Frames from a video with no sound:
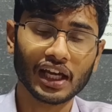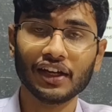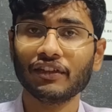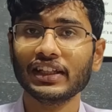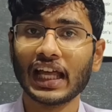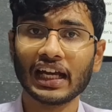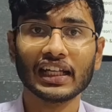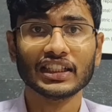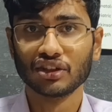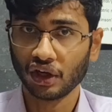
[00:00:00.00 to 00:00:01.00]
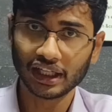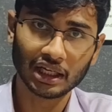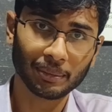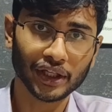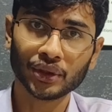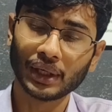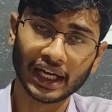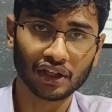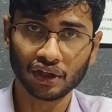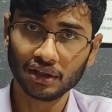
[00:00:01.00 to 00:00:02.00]
And when that is not helping you
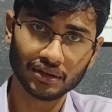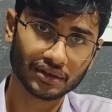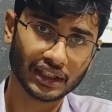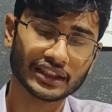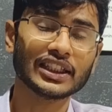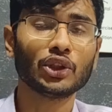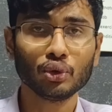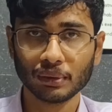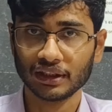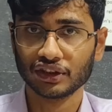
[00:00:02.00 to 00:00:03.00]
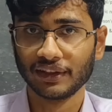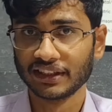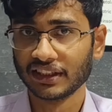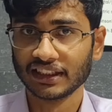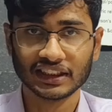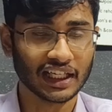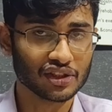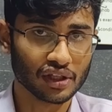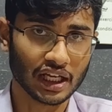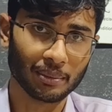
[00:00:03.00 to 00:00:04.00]
at all, let's say 2 months of exercise and that is
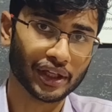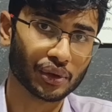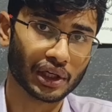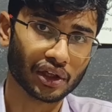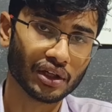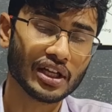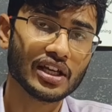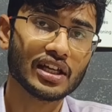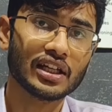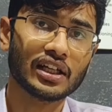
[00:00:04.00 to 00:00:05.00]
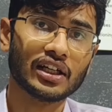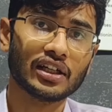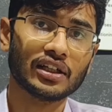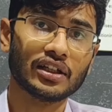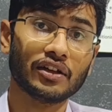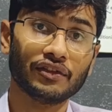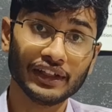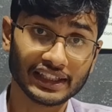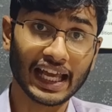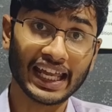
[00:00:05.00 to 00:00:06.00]
not helping you at all, with